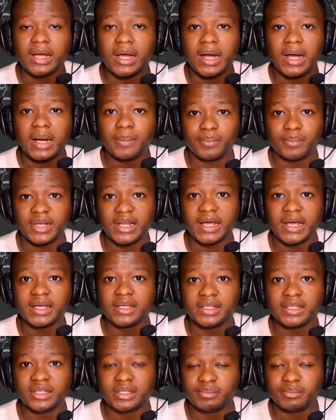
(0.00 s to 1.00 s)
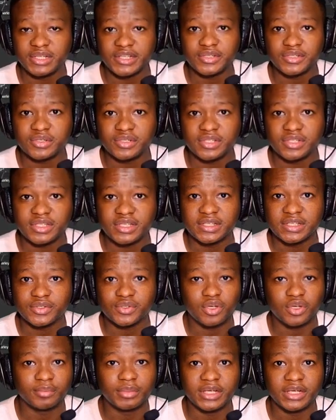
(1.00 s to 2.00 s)
apply the replace content
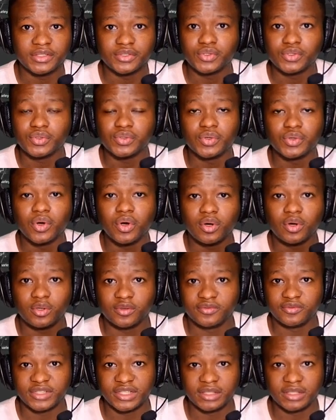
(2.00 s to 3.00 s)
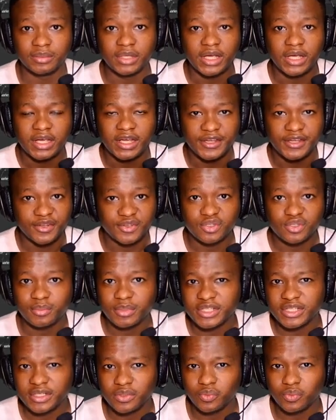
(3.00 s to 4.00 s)
command to all of them. It does not
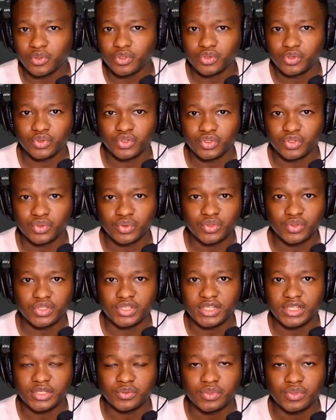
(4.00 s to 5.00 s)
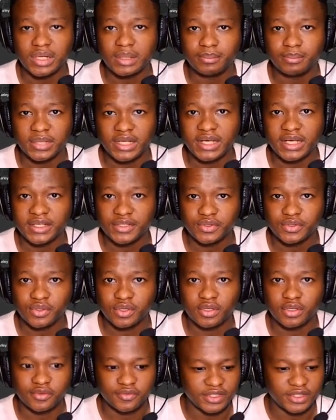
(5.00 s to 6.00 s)
matter the one you choose, it will apply it to
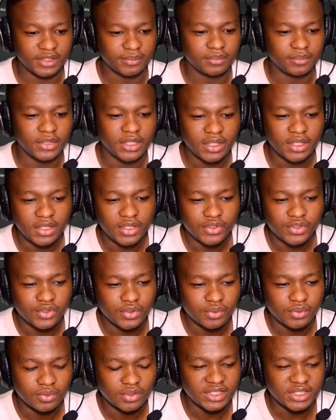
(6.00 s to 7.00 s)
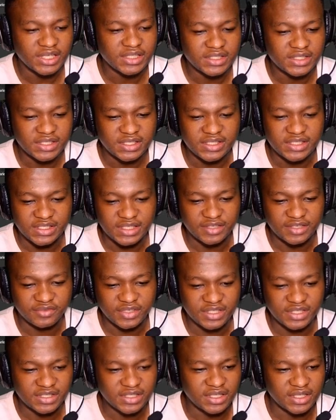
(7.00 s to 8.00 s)
all of them. So that is the
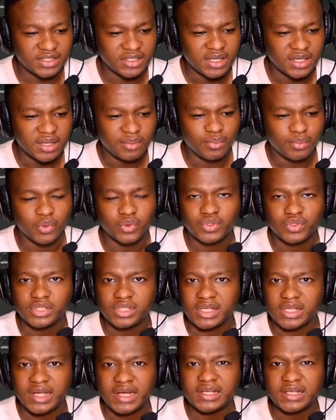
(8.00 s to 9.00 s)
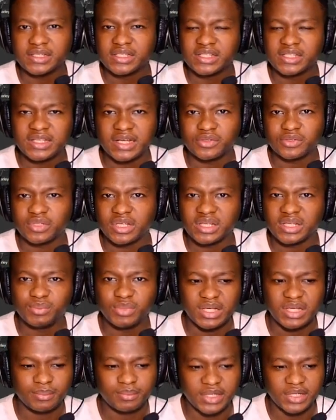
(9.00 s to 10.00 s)
advantage. But can this actually be
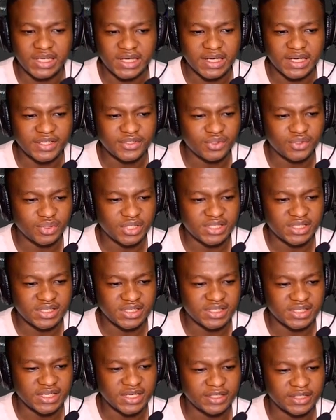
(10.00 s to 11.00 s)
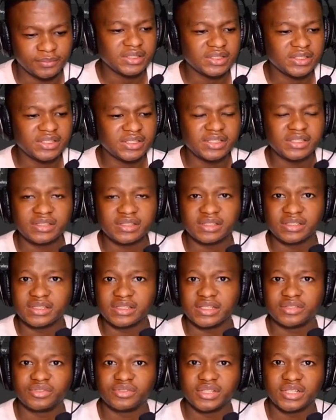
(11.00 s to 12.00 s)
applied to a design? The thing
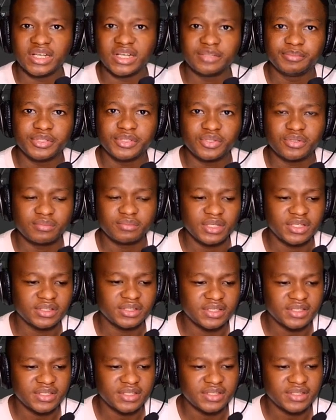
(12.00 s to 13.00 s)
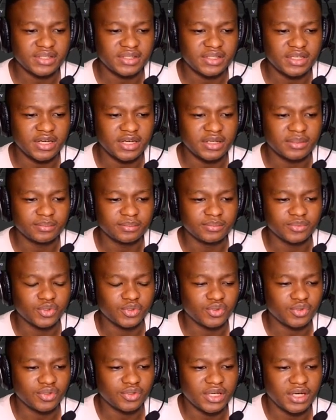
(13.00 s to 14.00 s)
that triggered me to make this
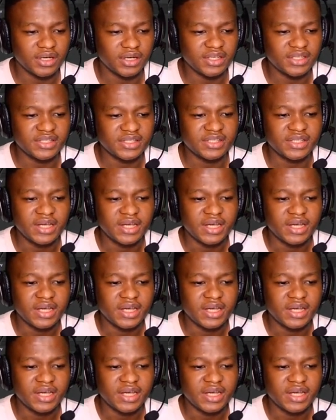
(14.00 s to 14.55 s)
tutorial is